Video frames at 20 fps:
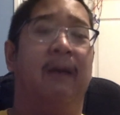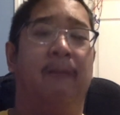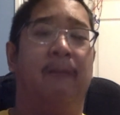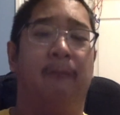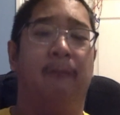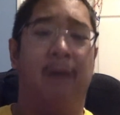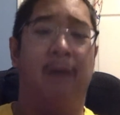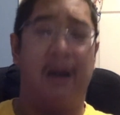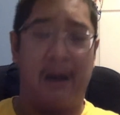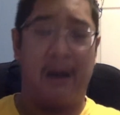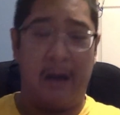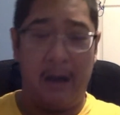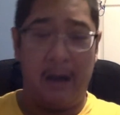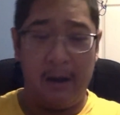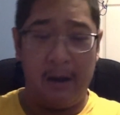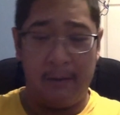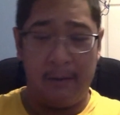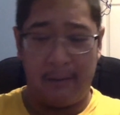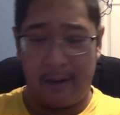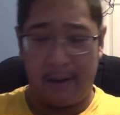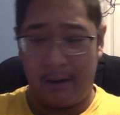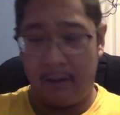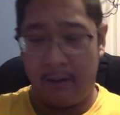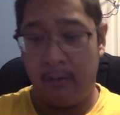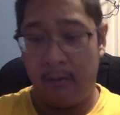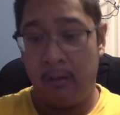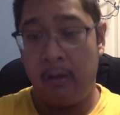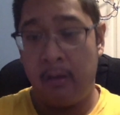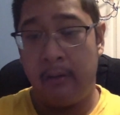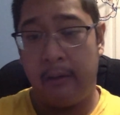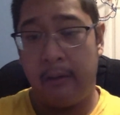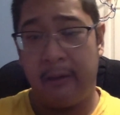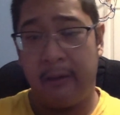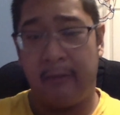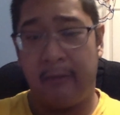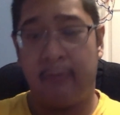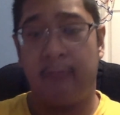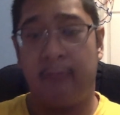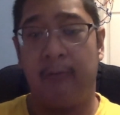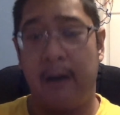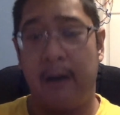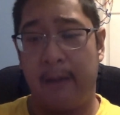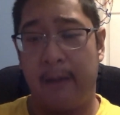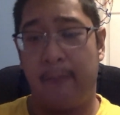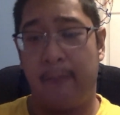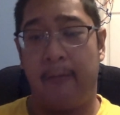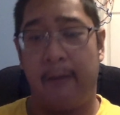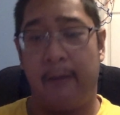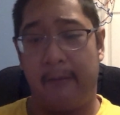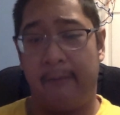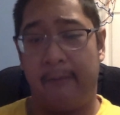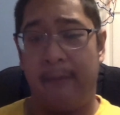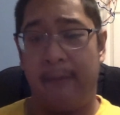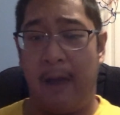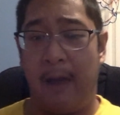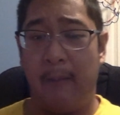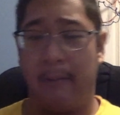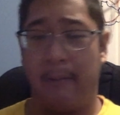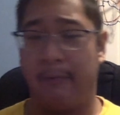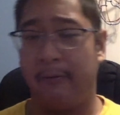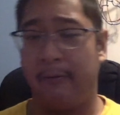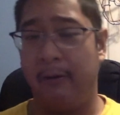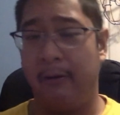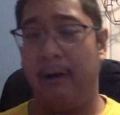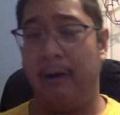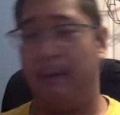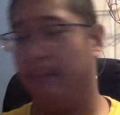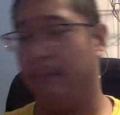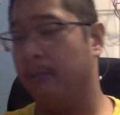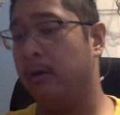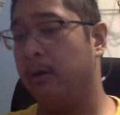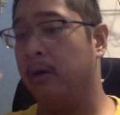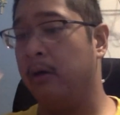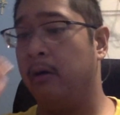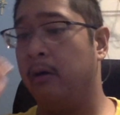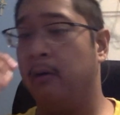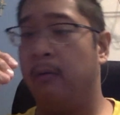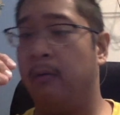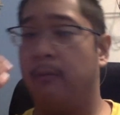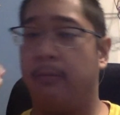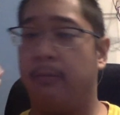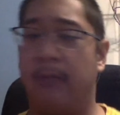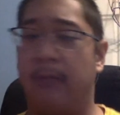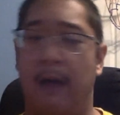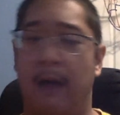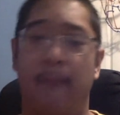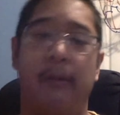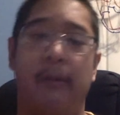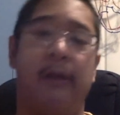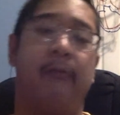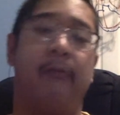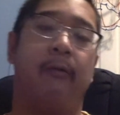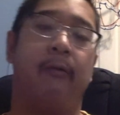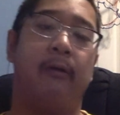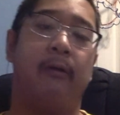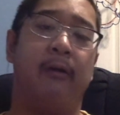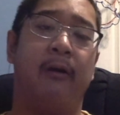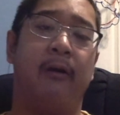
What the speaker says: 100 is 20 points of damage. So that means you